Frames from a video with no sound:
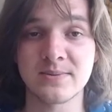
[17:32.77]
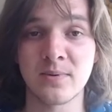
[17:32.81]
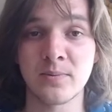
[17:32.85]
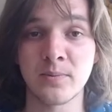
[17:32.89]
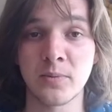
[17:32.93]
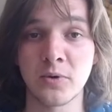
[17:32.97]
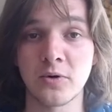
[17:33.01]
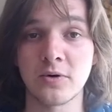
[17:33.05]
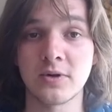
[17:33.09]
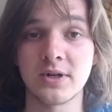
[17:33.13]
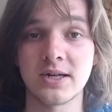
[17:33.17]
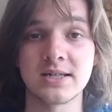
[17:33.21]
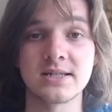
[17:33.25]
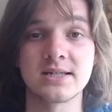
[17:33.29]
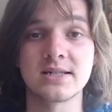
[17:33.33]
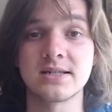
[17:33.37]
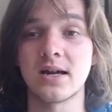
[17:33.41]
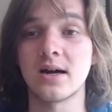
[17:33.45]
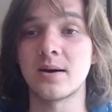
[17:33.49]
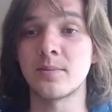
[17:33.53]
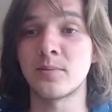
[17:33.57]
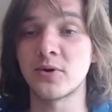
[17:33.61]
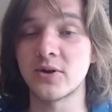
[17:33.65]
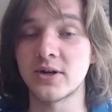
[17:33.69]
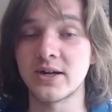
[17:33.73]
the board and
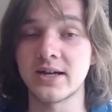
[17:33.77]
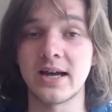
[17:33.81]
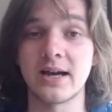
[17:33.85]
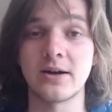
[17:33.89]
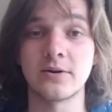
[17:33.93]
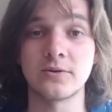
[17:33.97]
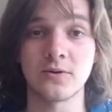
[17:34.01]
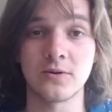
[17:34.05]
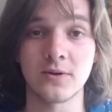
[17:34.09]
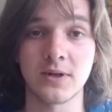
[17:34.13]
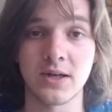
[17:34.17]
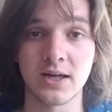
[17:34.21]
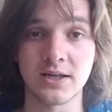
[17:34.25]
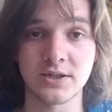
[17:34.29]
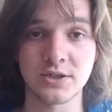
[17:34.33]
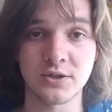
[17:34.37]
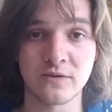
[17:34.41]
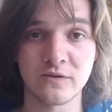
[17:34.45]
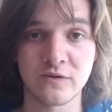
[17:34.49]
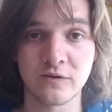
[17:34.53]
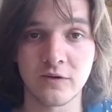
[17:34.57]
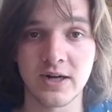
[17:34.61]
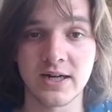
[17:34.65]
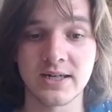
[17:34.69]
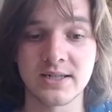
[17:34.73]
start putting out your larger
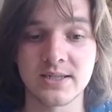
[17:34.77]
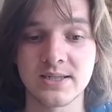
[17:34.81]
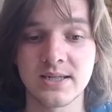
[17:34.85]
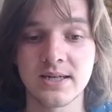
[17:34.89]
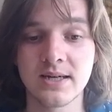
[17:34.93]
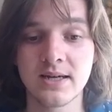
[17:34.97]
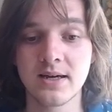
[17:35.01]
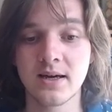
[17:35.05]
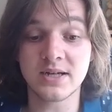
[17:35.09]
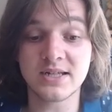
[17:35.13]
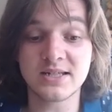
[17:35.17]
threats.